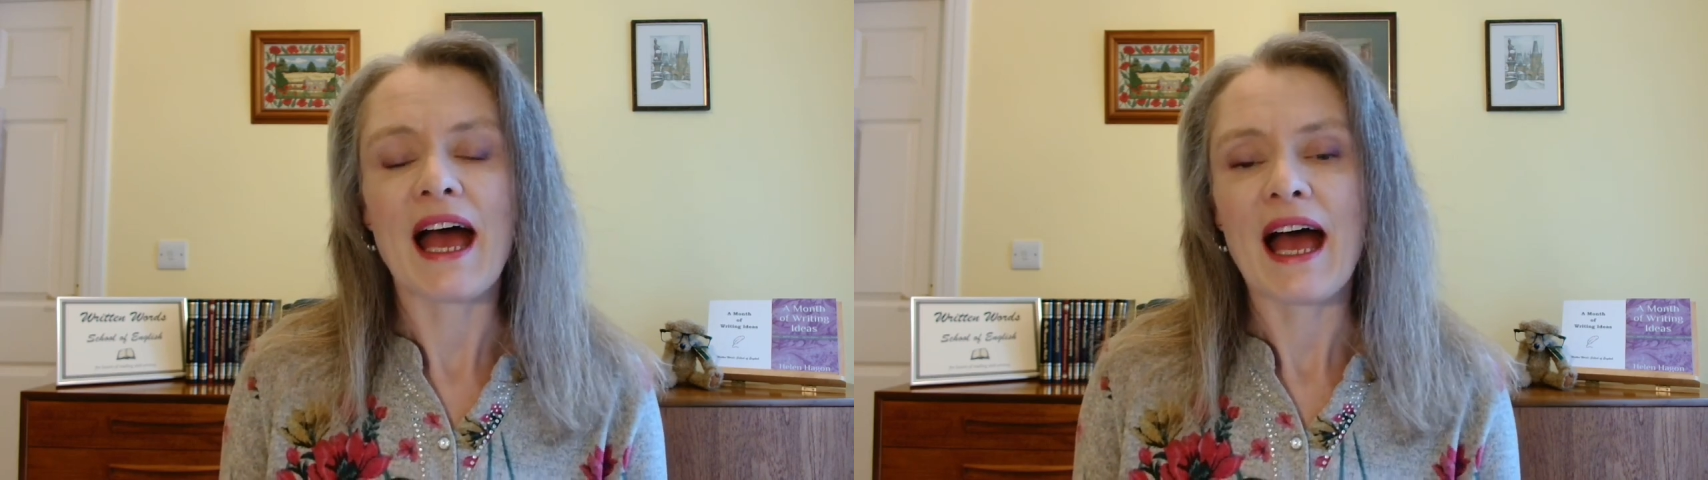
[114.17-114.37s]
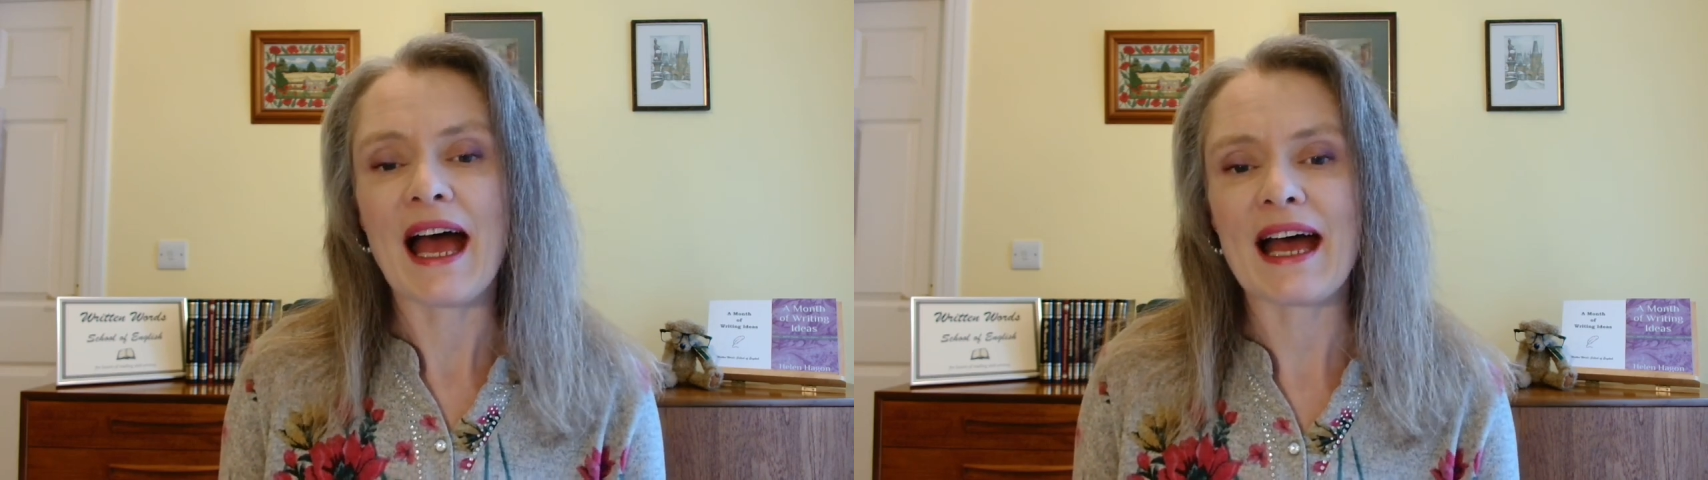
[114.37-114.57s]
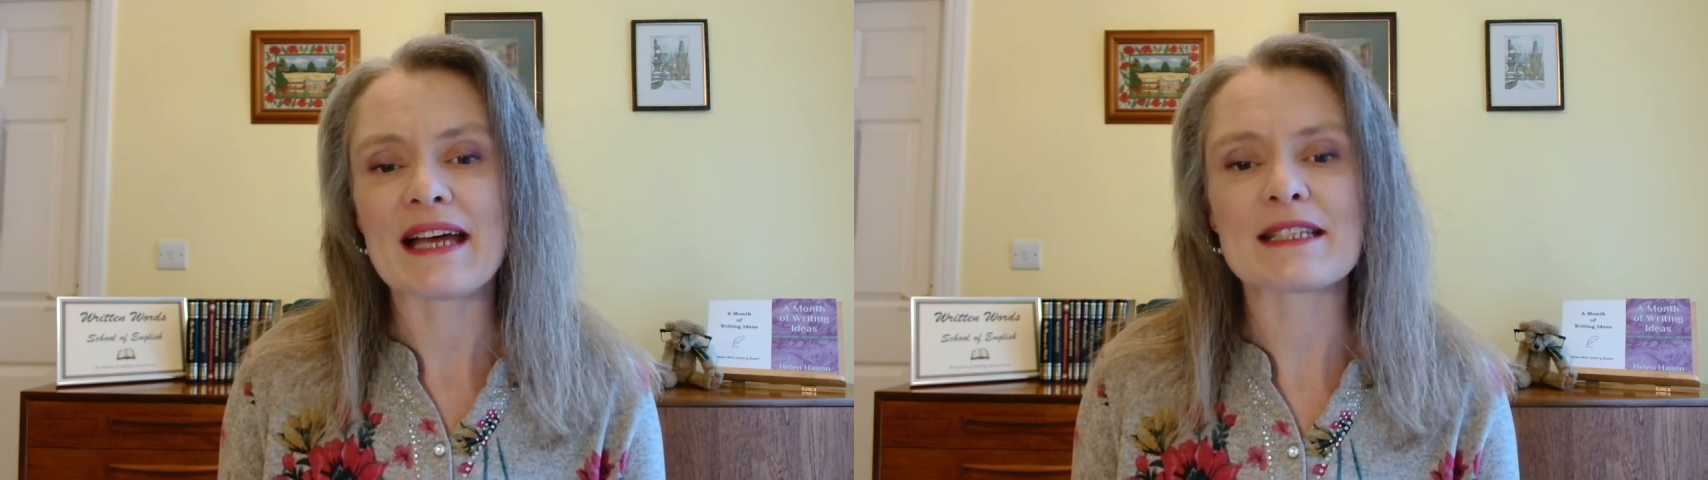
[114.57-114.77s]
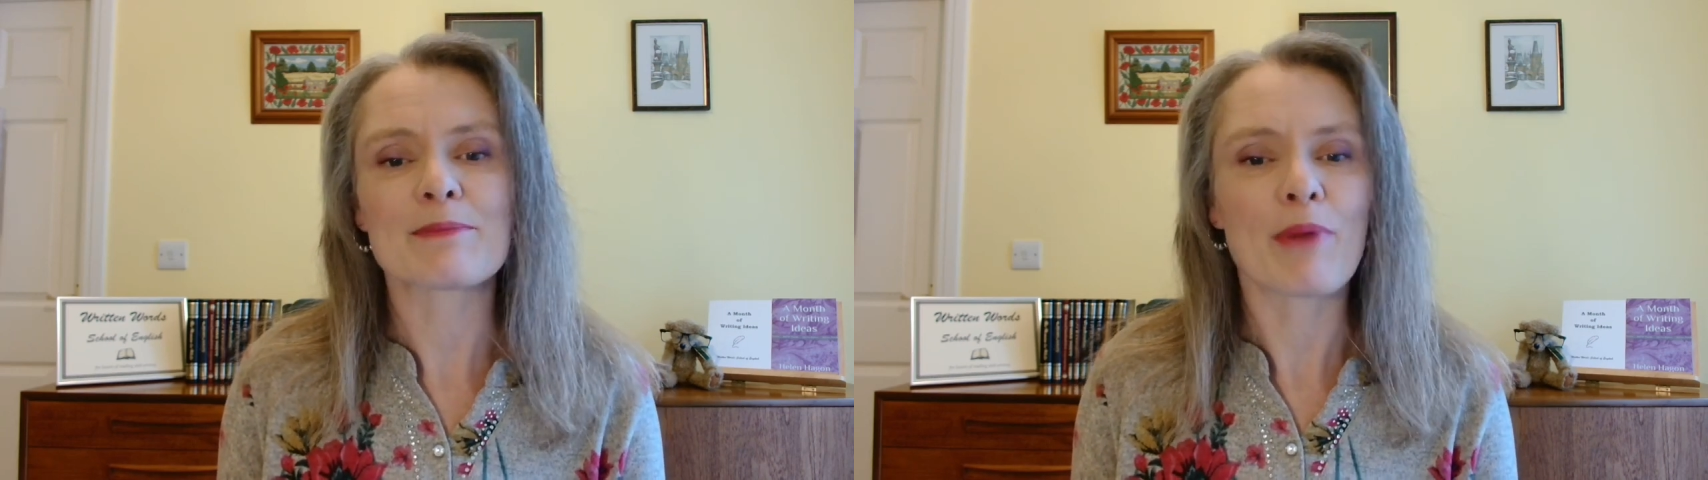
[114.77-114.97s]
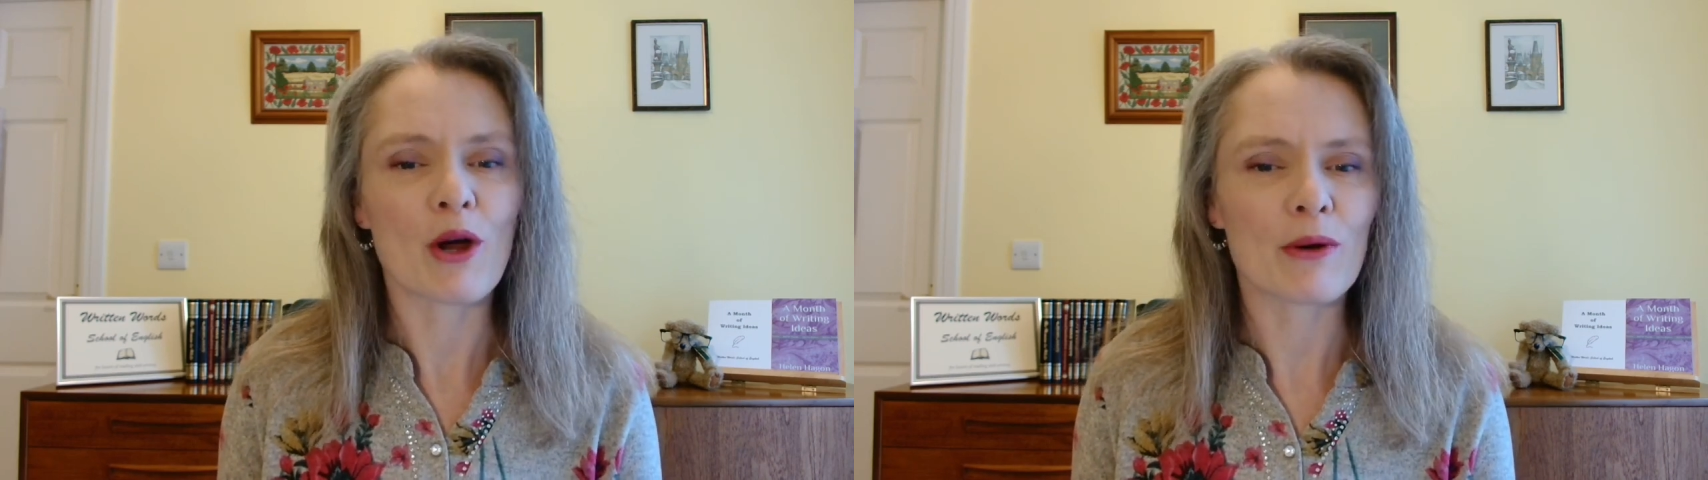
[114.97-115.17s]
has
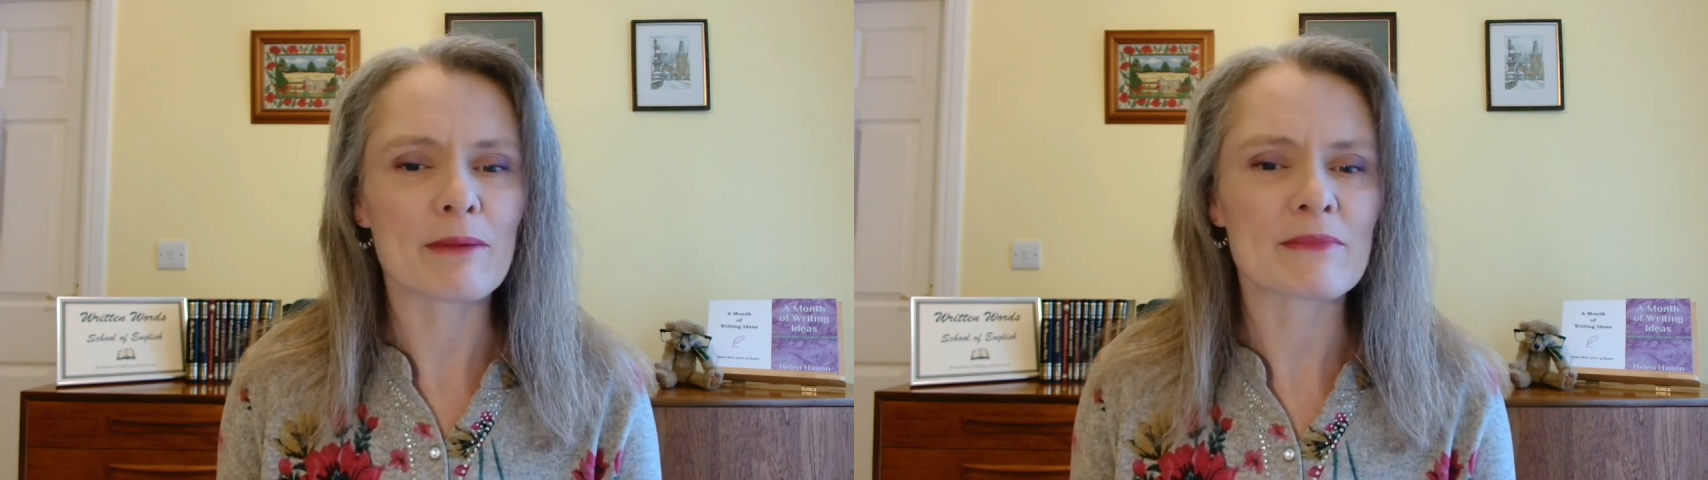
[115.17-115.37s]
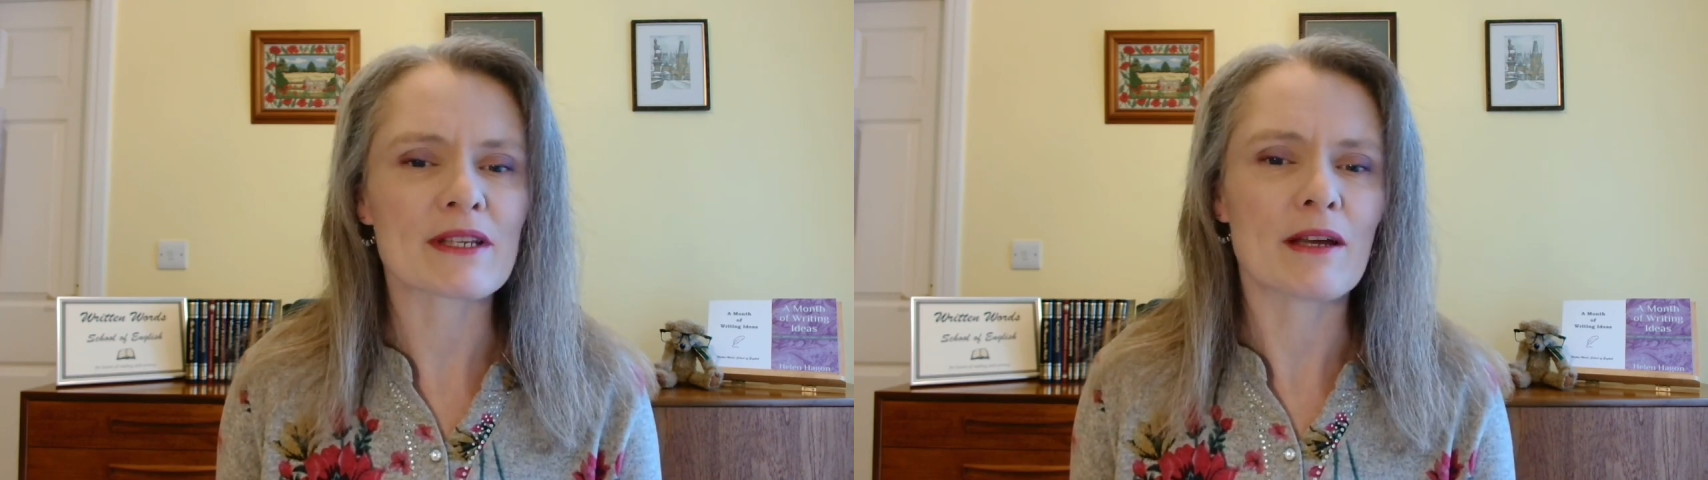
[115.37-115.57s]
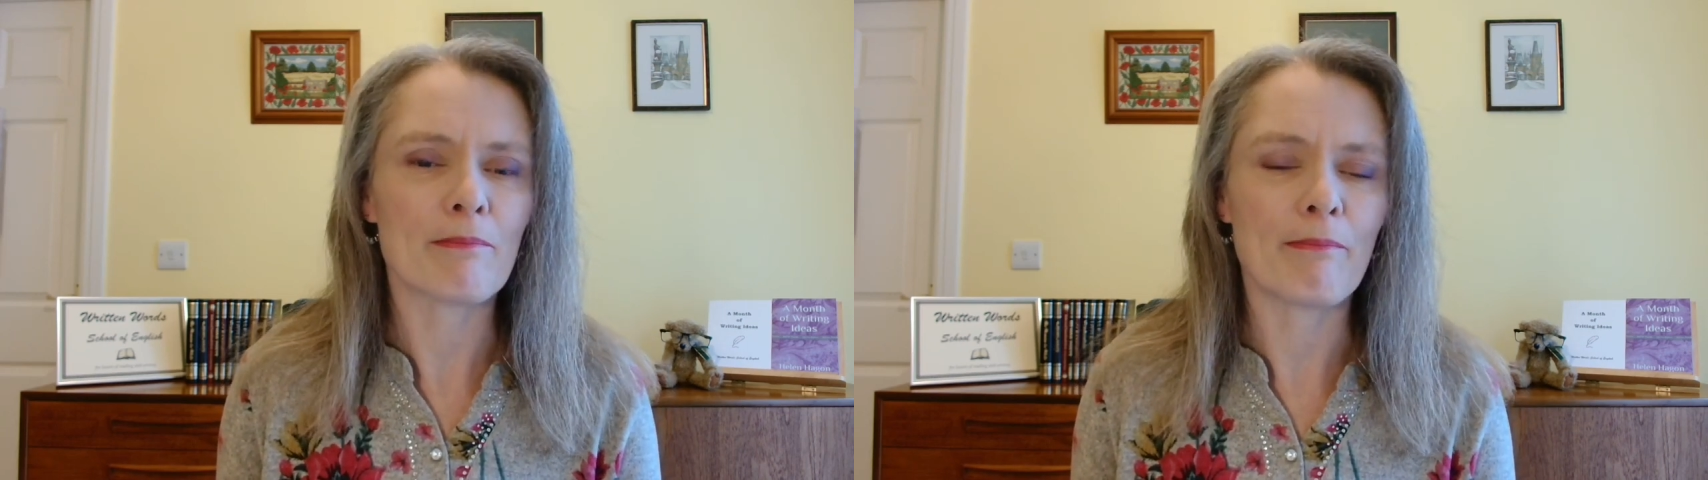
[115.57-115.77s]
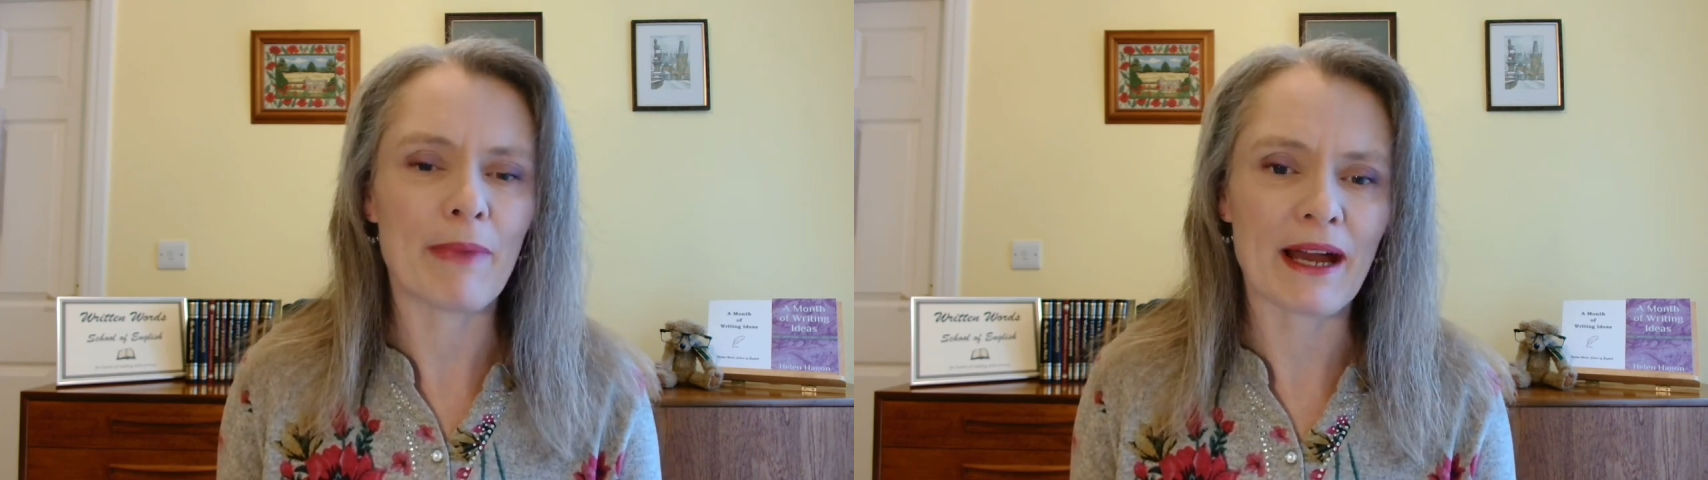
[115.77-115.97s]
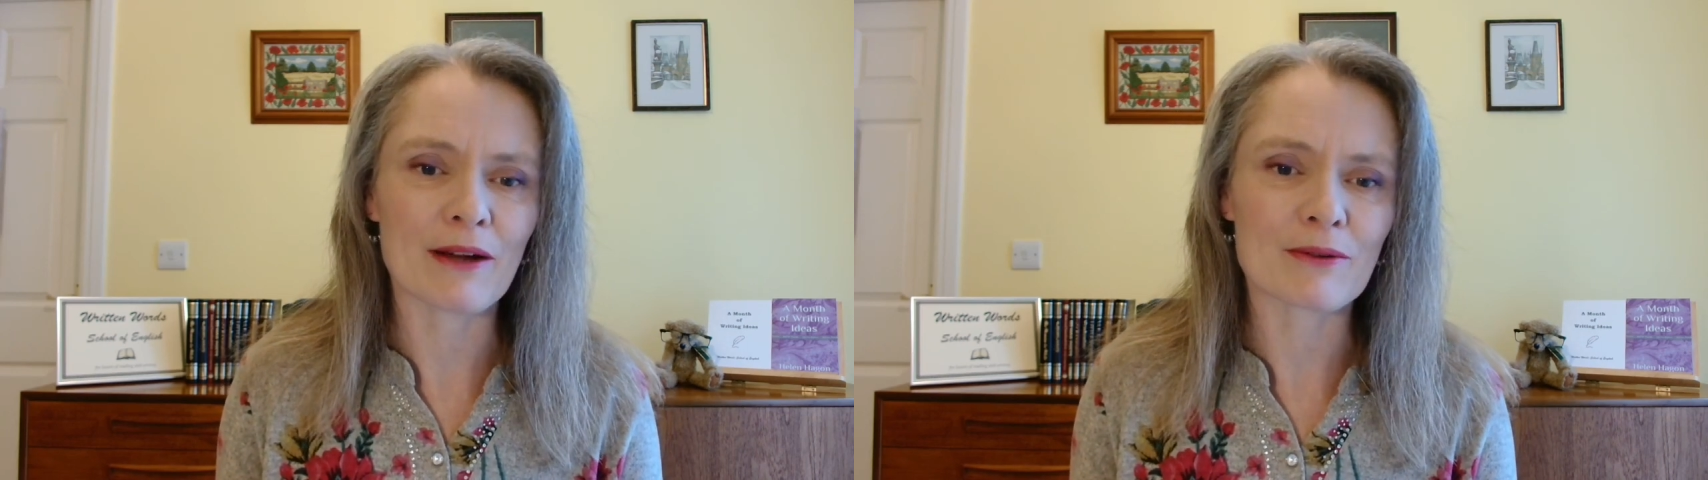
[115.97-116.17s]
poems
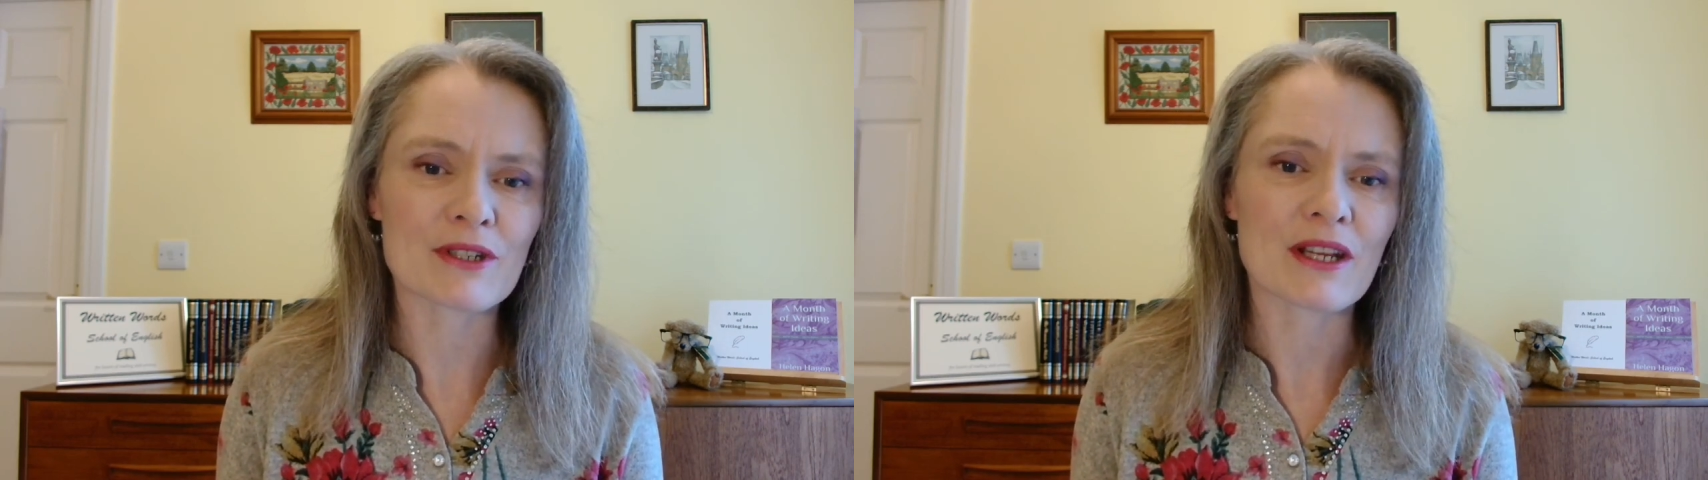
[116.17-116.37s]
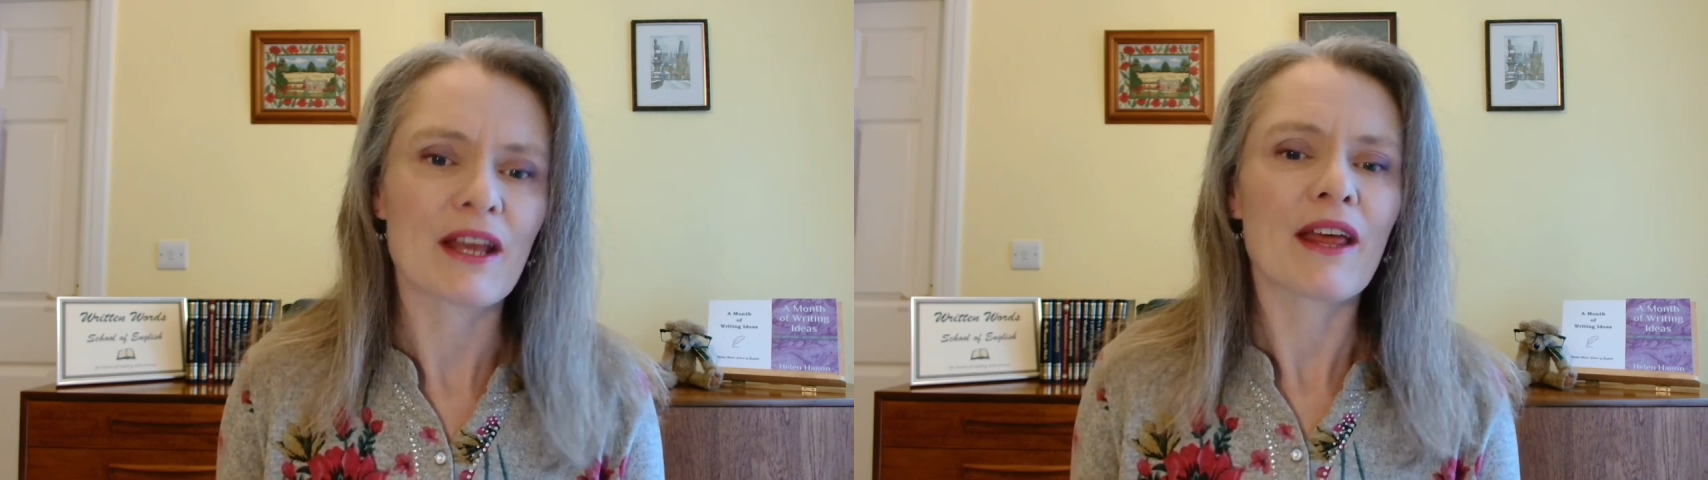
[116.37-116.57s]
about